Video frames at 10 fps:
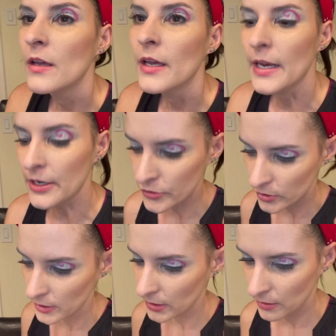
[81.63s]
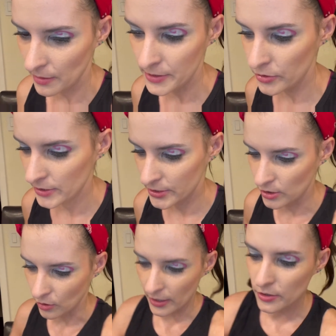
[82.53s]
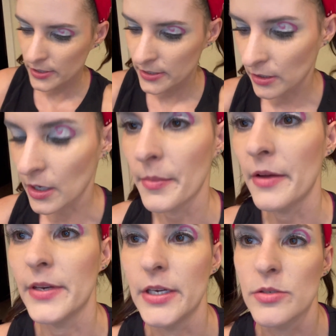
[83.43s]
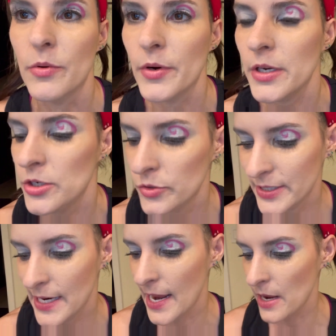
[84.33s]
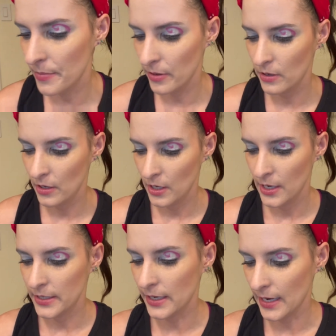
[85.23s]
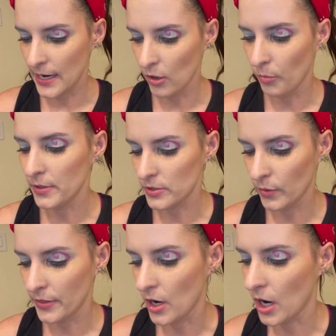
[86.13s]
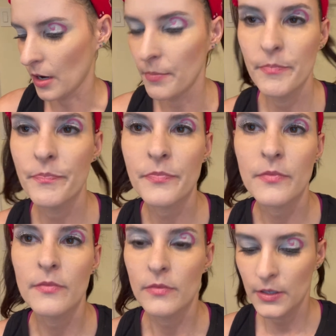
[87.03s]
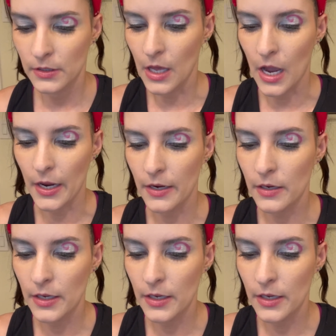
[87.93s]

And actually, I'm going to do this too. I use this on all of my videos, but we're going to use tape to kind of help us with our line.